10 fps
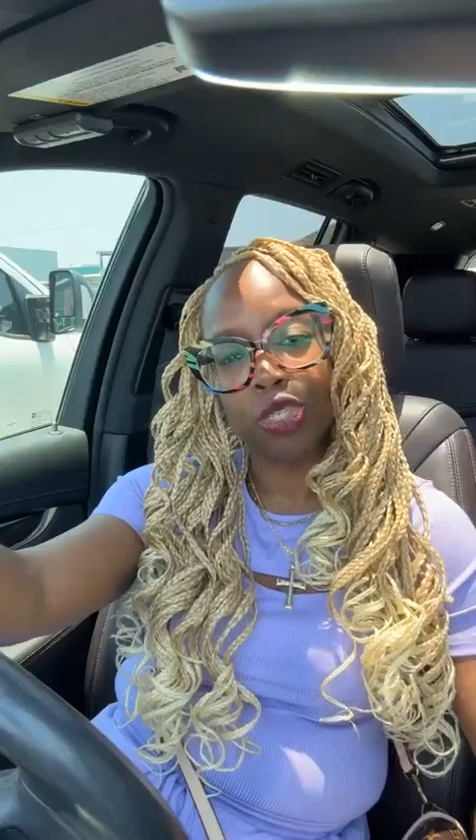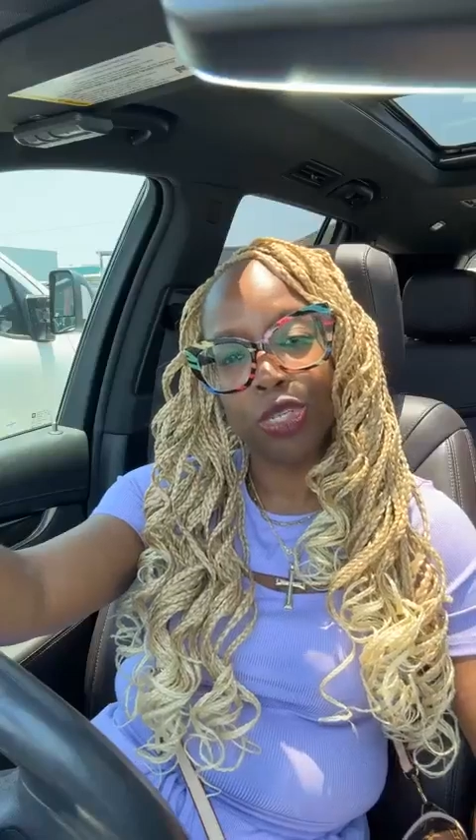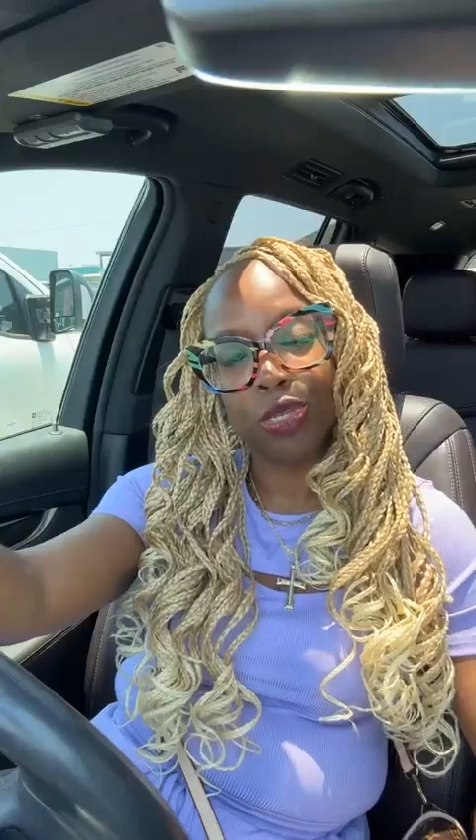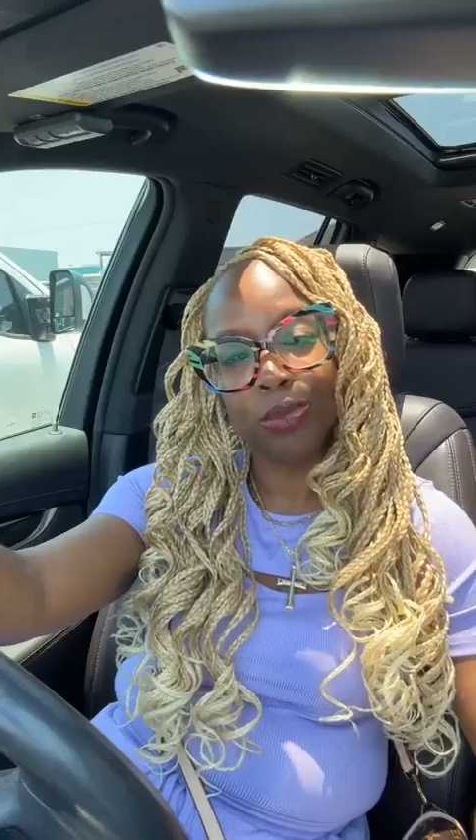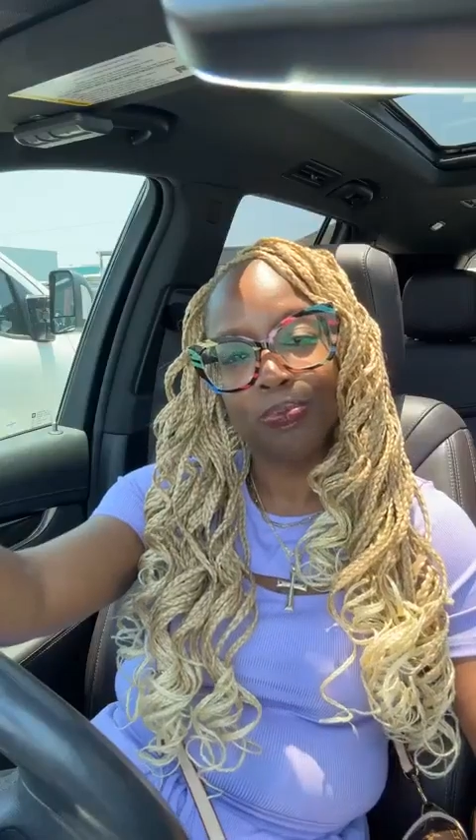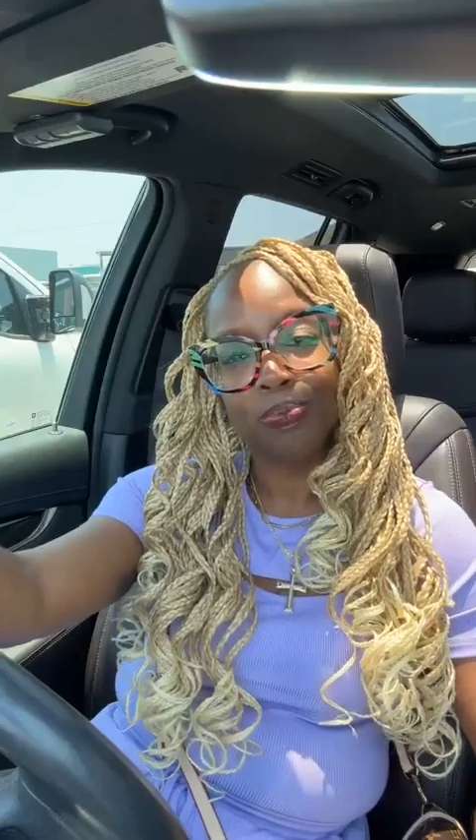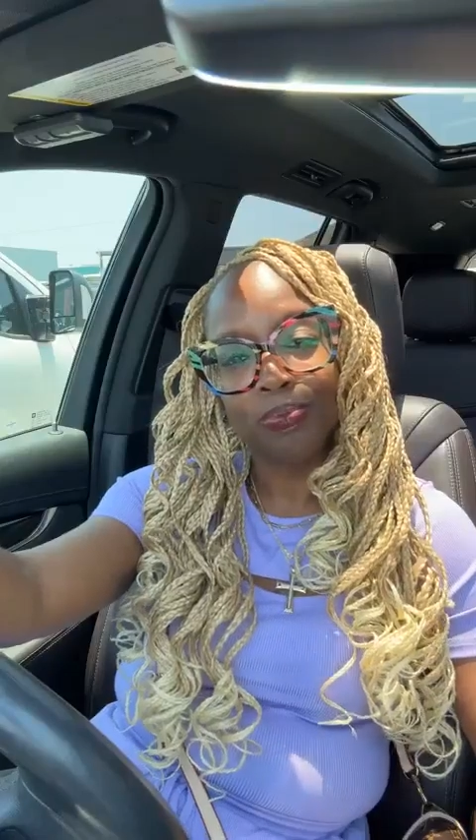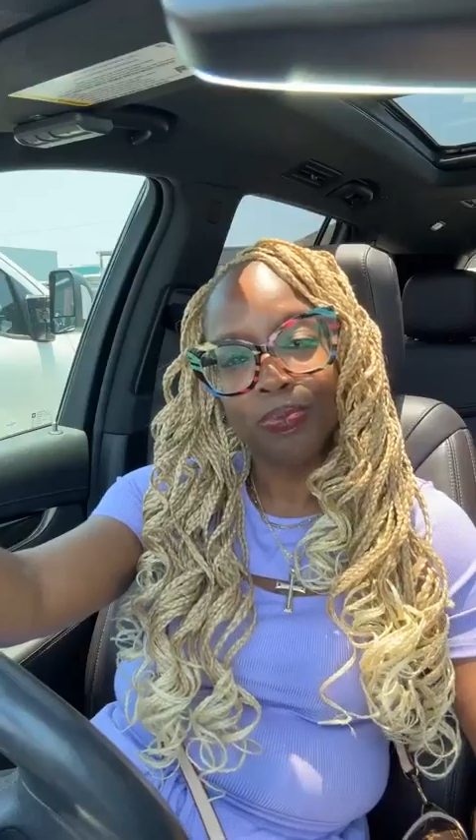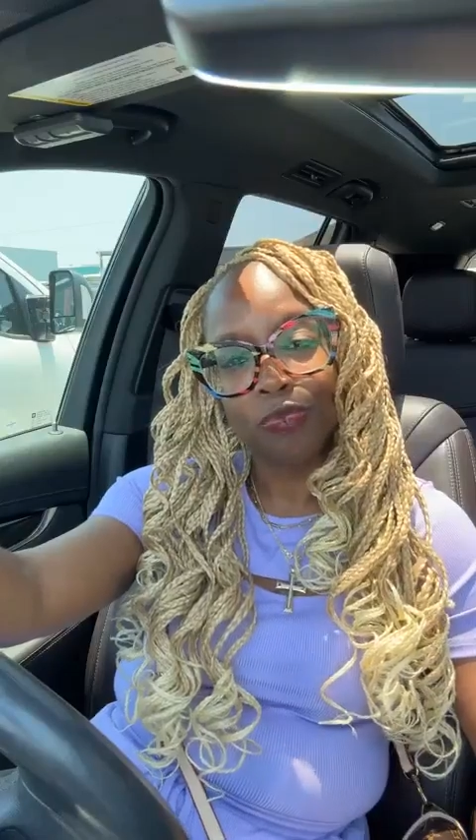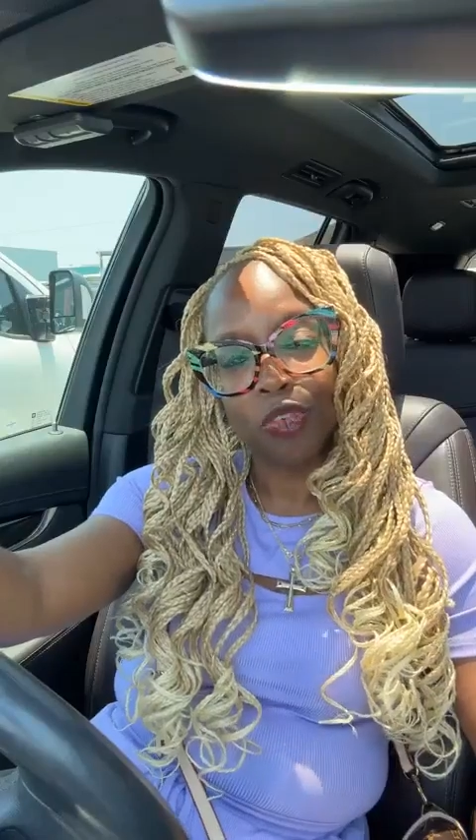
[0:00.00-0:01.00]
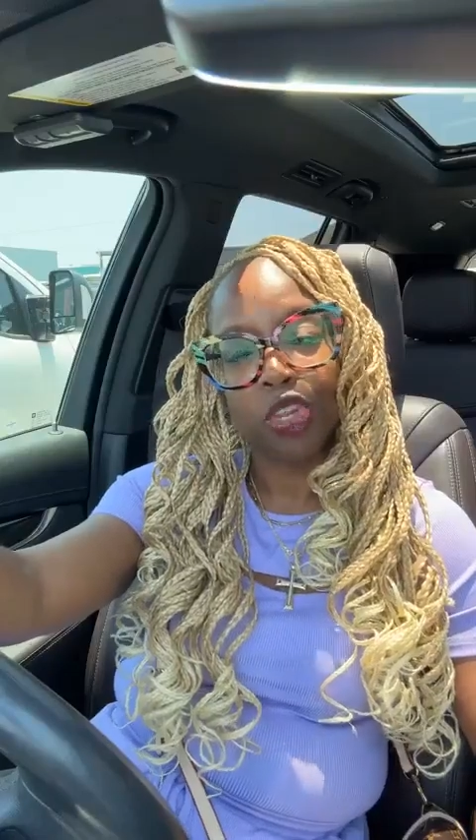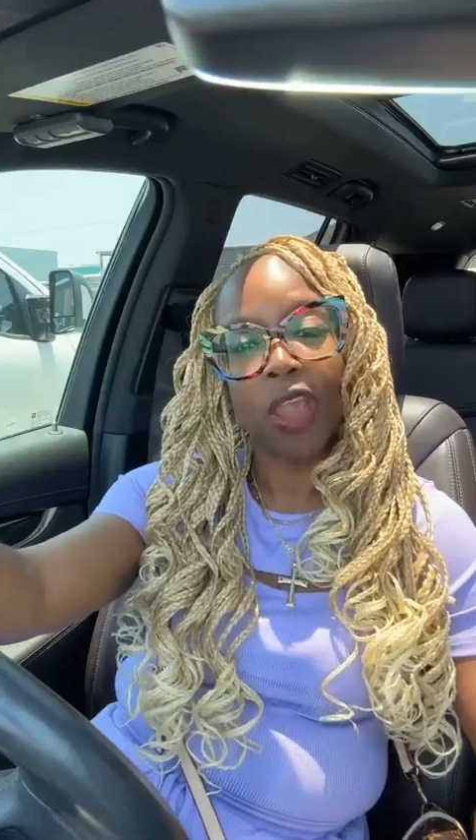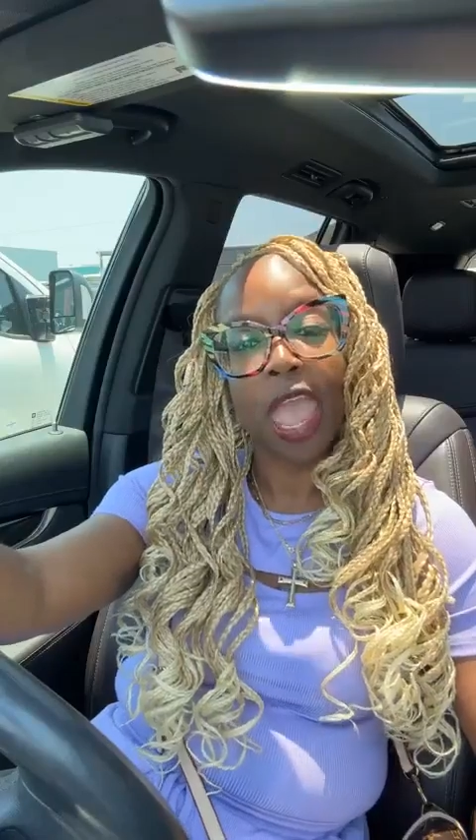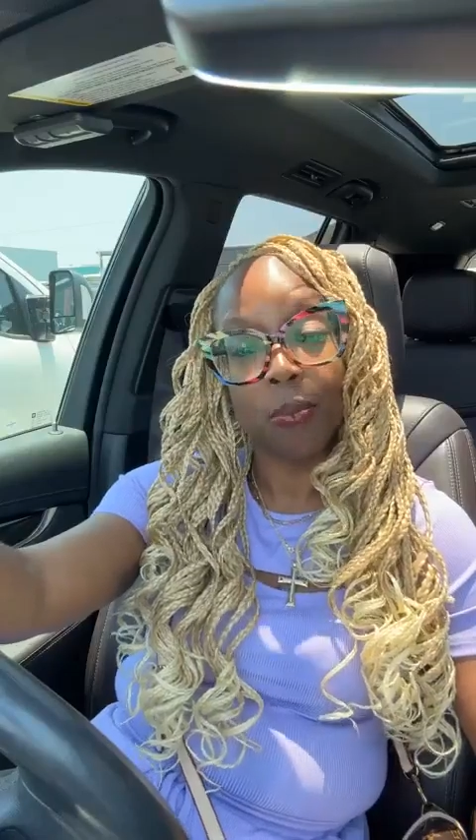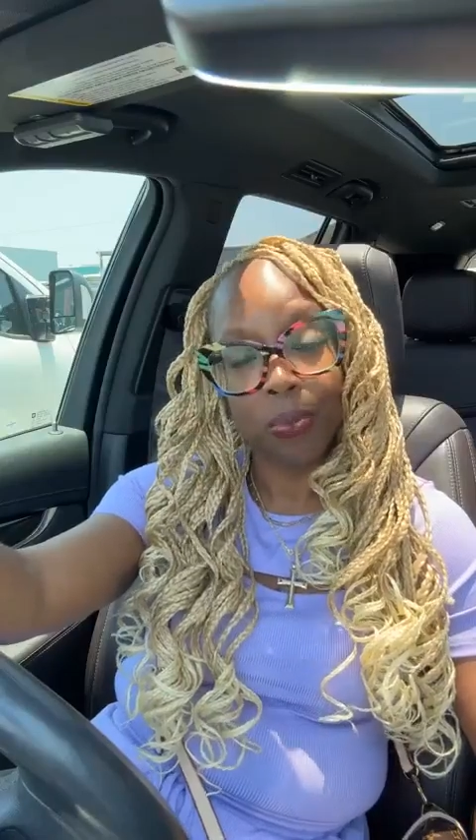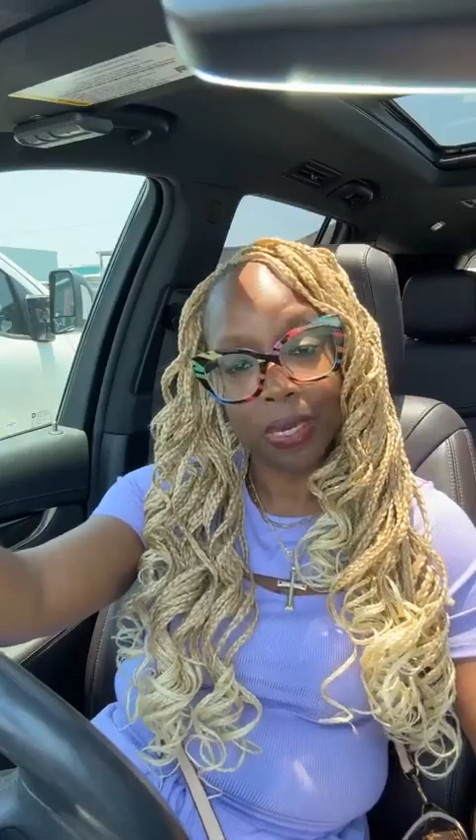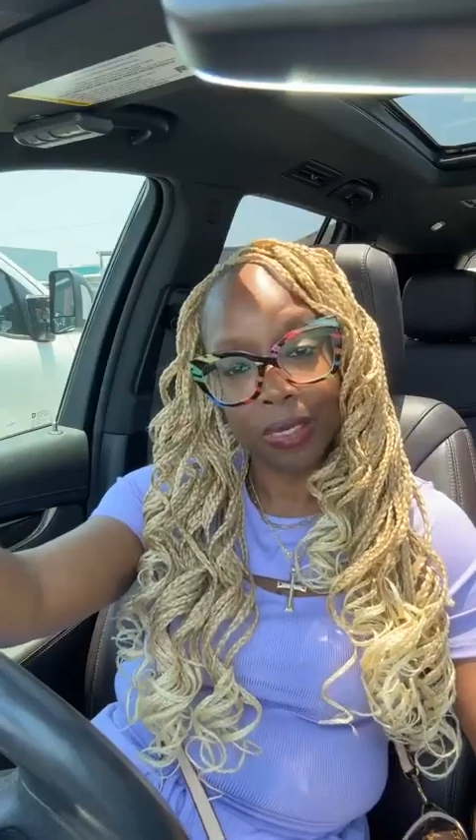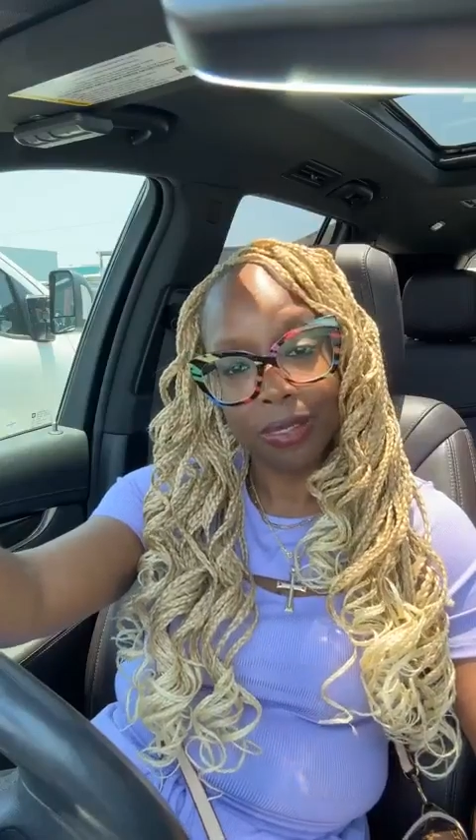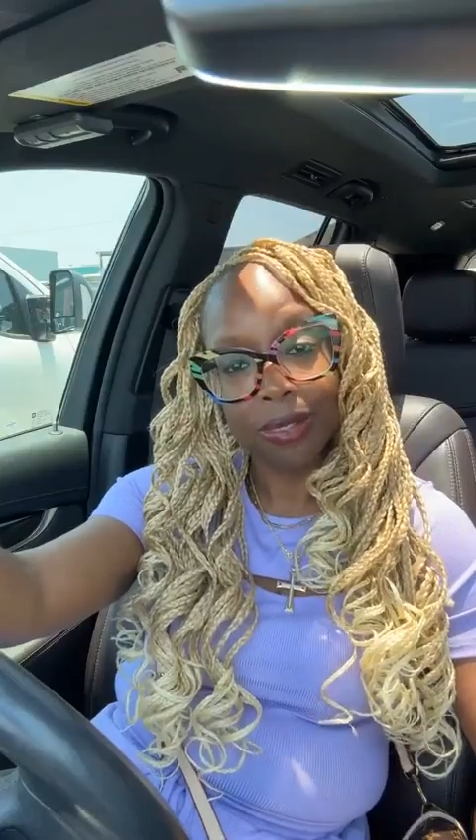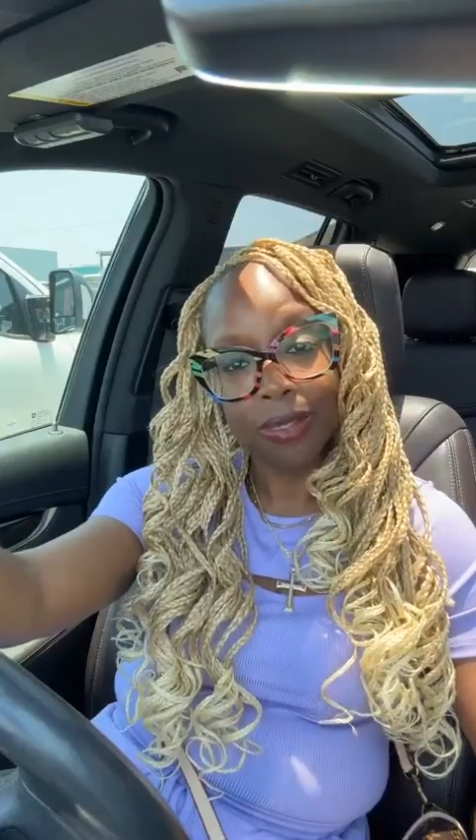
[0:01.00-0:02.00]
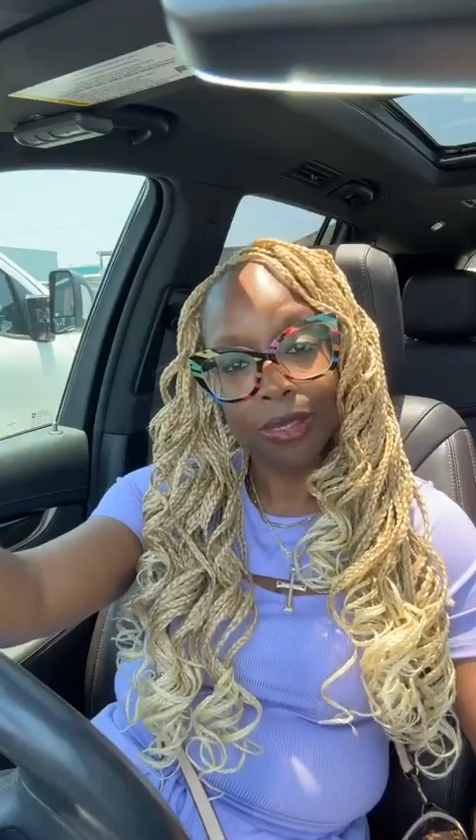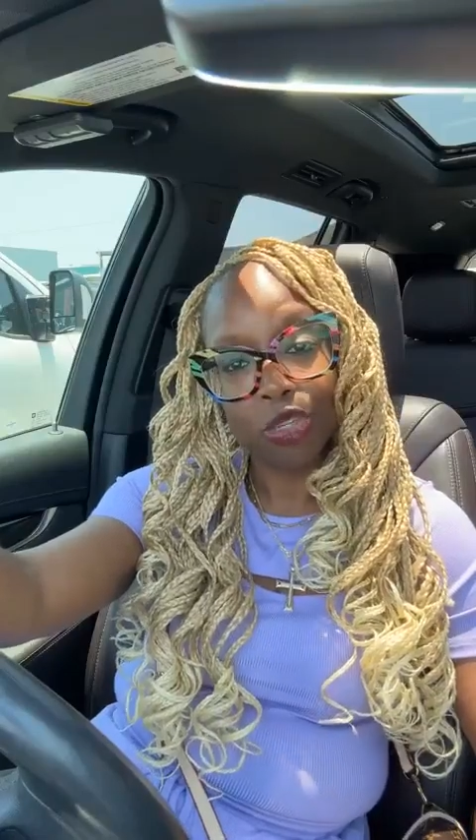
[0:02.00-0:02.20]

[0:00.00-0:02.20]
to you for your happiness,